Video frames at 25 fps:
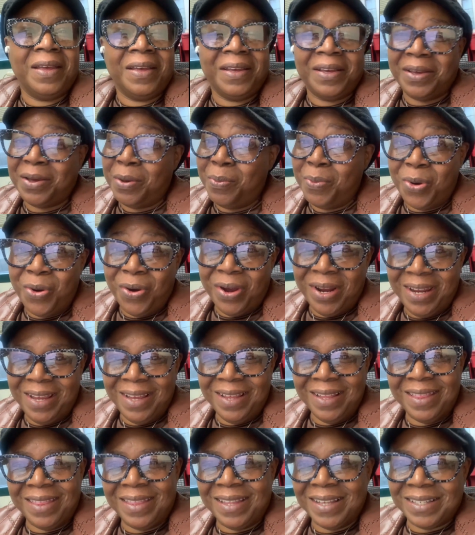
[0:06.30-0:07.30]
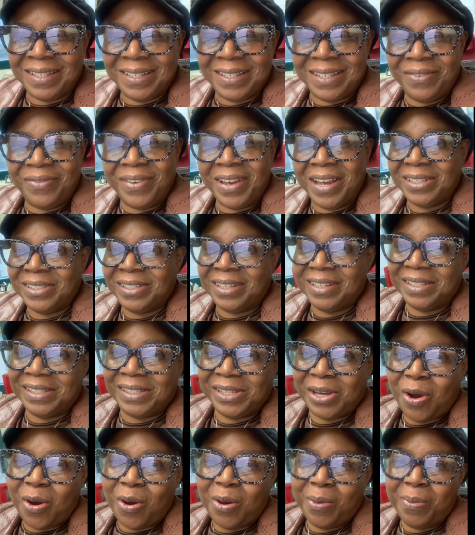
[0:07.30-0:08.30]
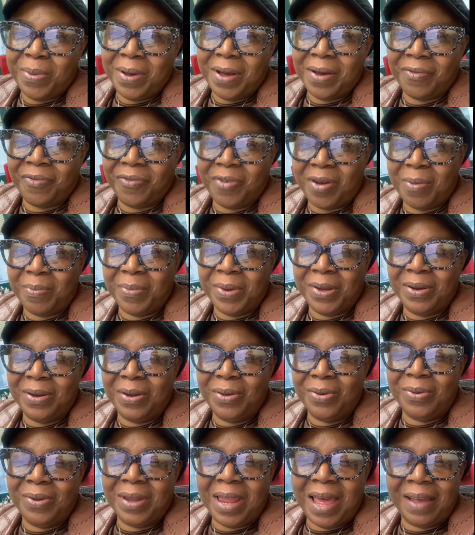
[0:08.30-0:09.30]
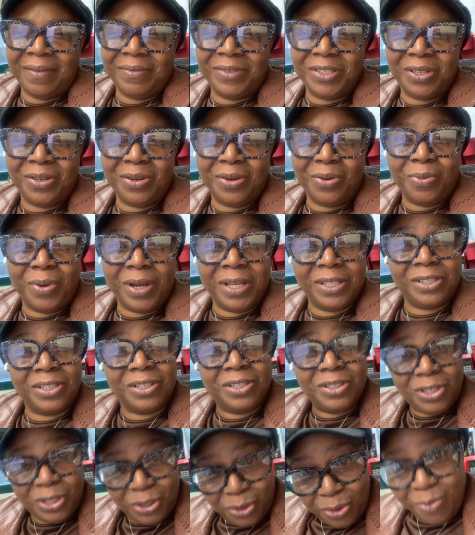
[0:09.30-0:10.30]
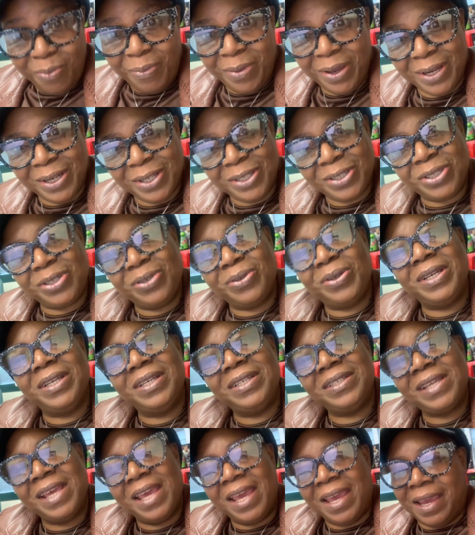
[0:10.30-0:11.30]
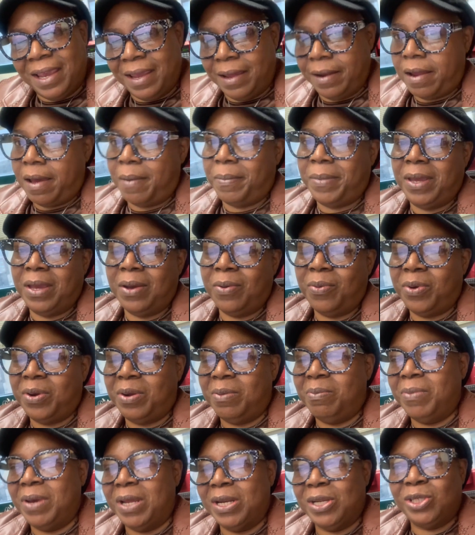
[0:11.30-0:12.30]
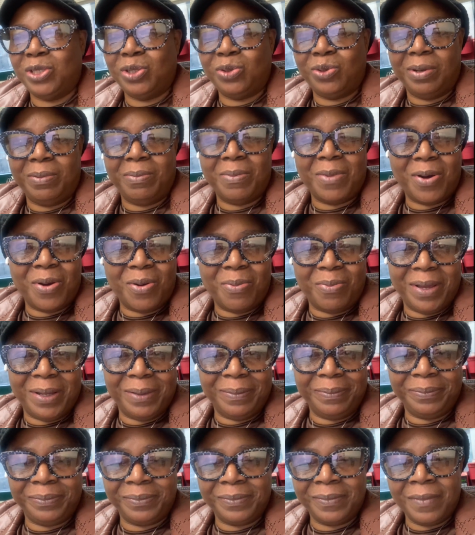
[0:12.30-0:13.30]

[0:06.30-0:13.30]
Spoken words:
Good morning. This is Evangelist Tara Buck from A New Life Generation 2 Ministries, and I'm here with a ministry moment.